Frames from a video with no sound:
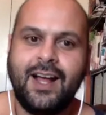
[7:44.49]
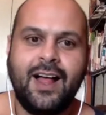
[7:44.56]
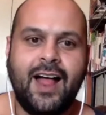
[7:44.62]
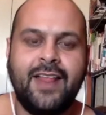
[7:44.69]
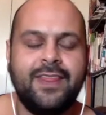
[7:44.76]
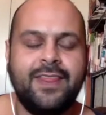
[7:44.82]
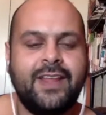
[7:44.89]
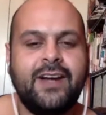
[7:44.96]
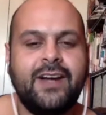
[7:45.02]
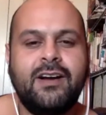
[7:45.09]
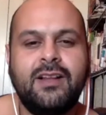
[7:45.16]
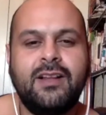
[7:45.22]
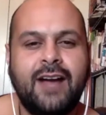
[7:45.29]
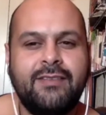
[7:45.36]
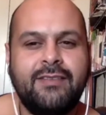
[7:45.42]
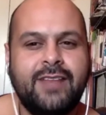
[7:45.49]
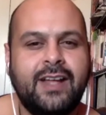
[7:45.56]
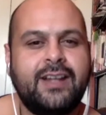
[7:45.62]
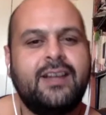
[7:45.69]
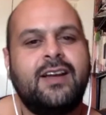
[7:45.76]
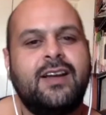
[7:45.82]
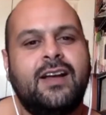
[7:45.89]
and they all have
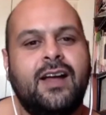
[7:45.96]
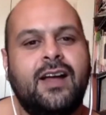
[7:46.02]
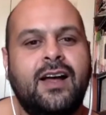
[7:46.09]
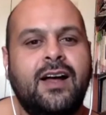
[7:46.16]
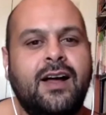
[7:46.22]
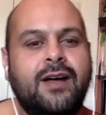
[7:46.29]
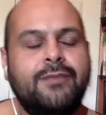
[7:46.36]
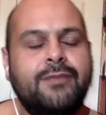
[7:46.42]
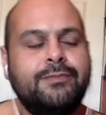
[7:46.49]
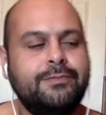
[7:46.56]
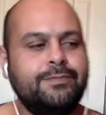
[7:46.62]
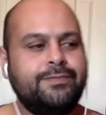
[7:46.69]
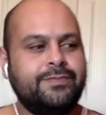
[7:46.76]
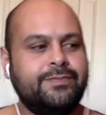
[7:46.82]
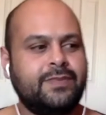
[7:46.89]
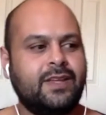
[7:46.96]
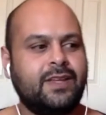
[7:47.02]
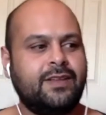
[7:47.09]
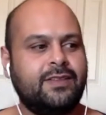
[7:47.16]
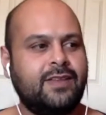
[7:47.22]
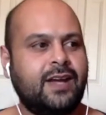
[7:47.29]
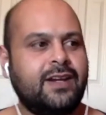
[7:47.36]

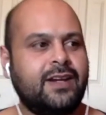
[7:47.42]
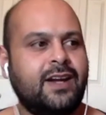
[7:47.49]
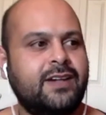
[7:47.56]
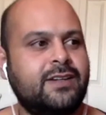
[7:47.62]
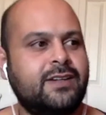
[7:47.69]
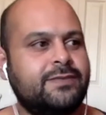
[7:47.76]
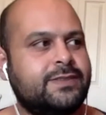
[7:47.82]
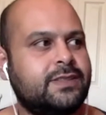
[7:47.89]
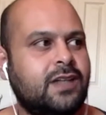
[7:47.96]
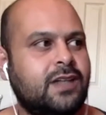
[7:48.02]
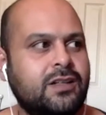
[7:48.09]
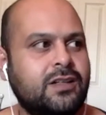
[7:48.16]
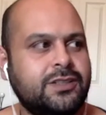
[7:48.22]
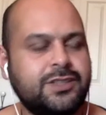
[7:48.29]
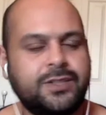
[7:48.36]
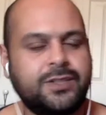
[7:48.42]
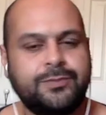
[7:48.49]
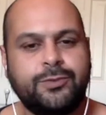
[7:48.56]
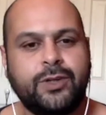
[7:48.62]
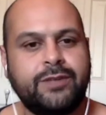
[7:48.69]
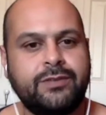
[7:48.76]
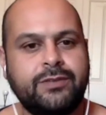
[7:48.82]
that kind of scholarship where